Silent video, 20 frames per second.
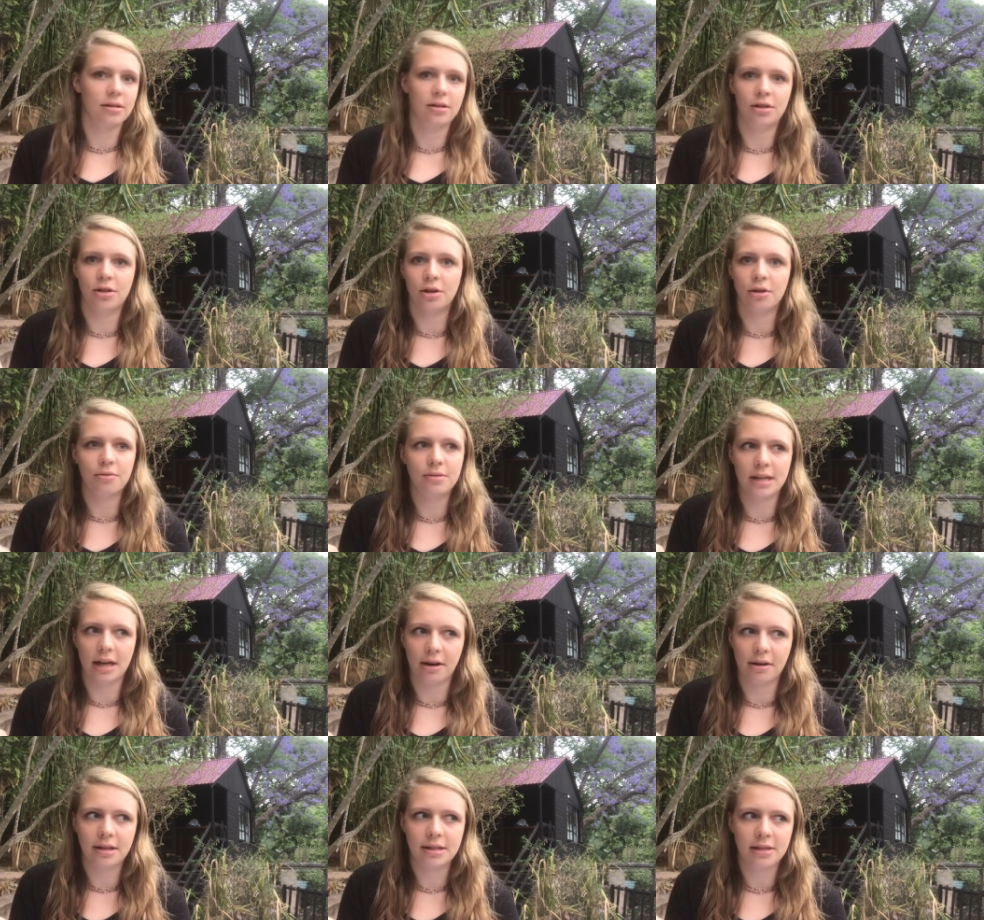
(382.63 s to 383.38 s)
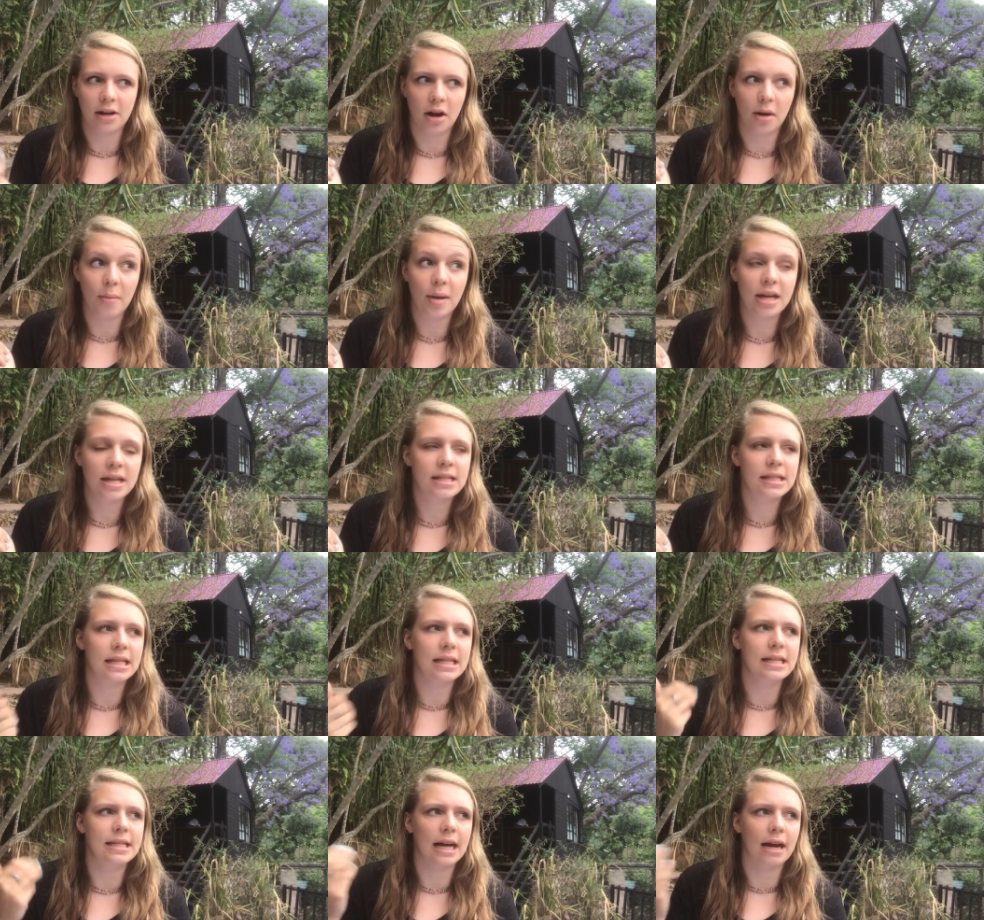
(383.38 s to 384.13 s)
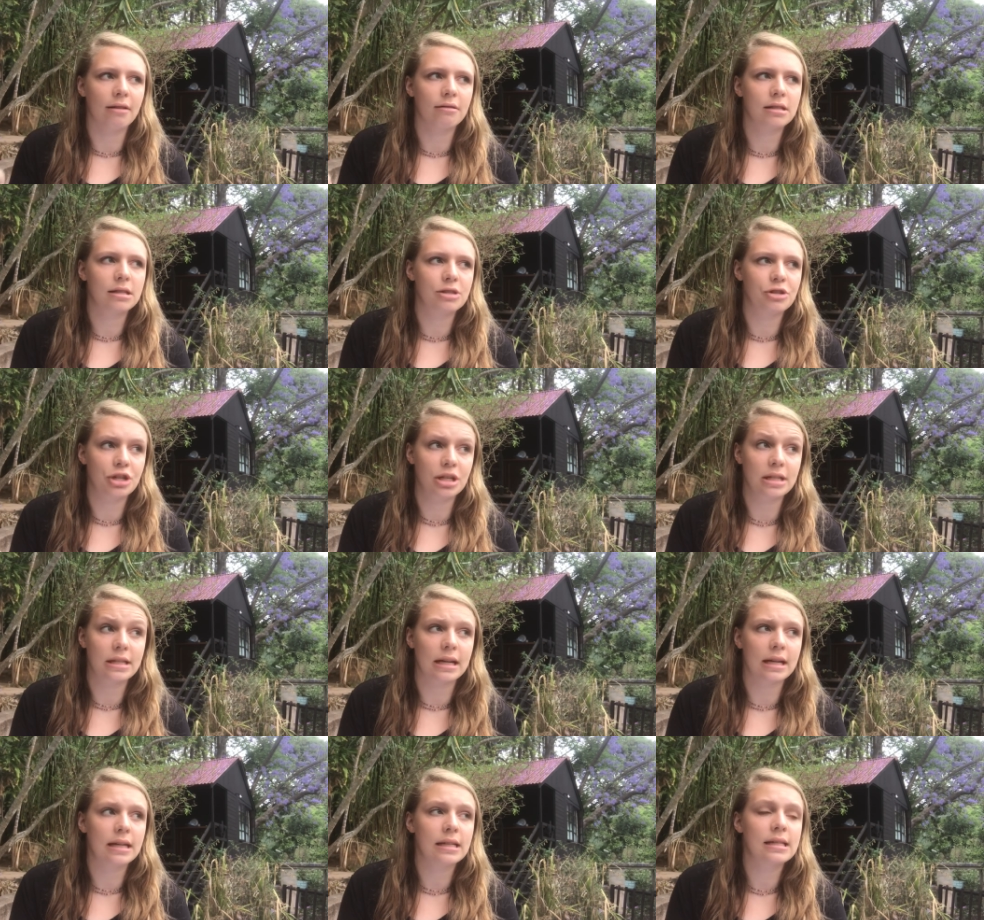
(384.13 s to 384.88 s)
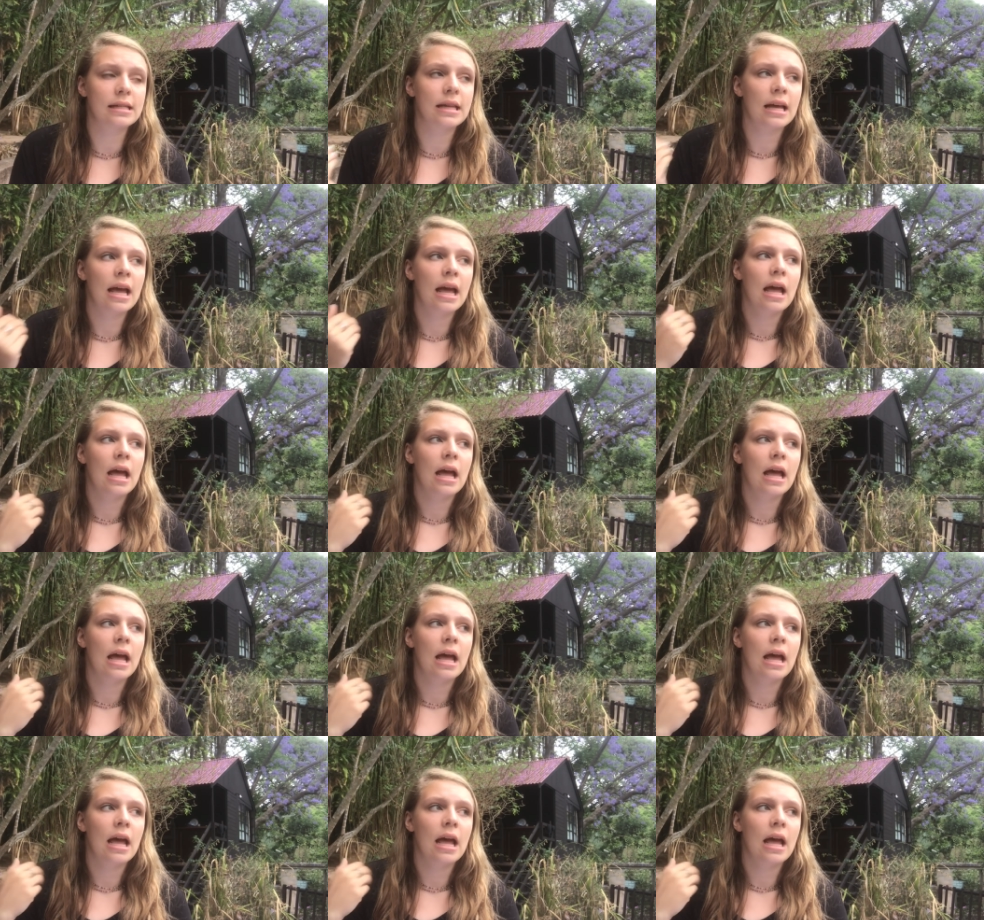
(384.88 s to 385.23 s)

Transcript: you know, doubting Thomas, he doubts Jesus,